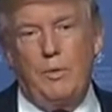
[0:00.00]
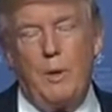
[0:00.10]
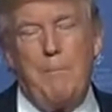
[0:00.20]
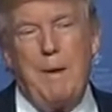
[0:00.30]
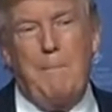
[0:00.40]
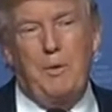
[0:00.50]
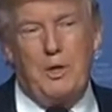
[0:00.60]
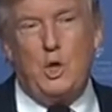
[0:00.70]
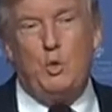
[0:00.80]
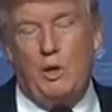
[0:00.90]
The people
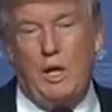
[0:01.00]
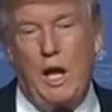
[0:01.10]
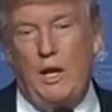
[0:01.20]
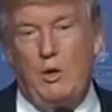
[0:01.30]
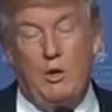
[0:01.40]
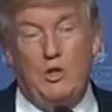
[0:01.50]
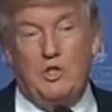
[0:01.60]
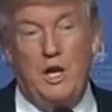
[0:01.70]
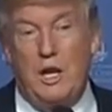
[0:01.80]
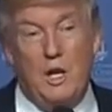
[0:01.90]
that you rely on
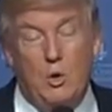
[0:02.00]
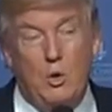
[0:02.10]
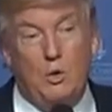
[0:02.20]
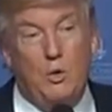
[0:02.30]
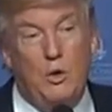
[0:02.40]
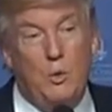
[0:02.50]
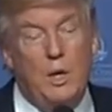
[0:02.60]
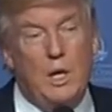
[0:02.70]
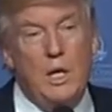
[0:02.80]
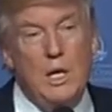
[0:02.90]
Sunday and all during the
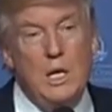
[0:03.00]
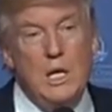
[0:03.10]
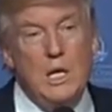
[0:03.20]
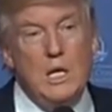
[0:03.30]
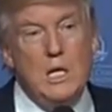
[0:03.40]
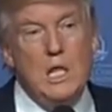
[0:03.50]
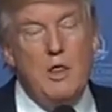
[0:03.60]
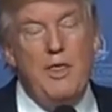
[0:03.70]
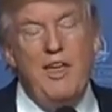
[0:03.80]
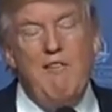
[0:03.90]
week,
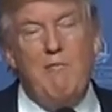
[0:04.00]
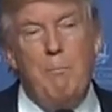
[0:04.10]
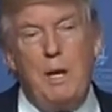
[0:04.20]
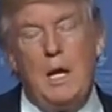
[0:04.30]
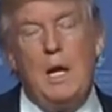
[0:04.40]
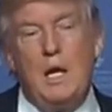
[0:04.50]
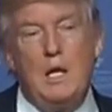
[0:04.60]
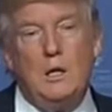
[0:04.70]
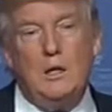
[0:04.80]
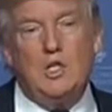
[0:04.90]
they've
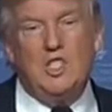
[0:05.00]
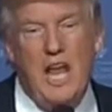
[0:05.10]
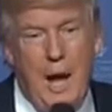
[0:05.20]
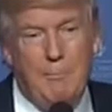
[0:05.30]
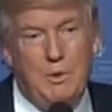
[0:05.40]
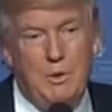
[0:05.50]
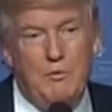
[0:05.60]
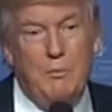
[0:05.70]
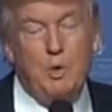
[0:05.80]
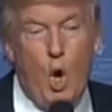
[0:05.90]
been stopped
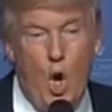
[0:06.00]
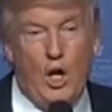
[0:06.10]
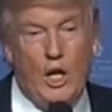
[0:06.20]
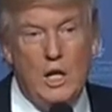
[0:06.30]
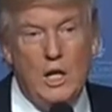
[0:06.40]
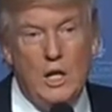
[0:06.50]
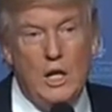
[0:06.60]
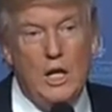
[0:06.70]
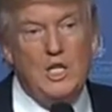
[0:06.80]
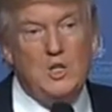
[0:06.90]
from talking
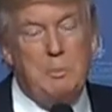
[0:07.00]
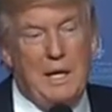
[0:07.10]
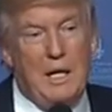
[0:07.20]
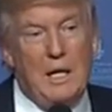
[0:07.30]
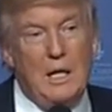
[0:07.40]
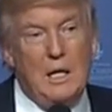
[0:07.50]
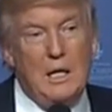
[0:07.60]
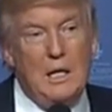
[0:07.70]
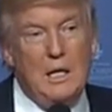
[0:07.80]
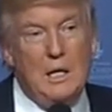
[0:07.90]
and speaking
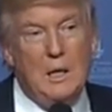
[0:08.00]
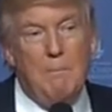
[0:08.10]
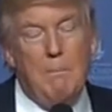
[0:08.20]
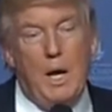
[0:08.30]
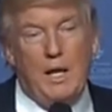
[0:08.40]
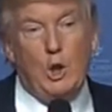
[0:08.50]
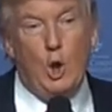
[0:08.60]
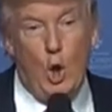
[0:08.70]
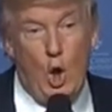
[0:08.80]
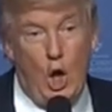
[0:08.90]
by a
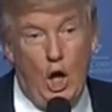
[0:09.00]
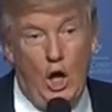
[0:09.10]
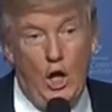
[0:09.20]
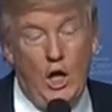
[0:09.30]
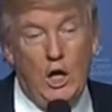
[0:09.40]
law.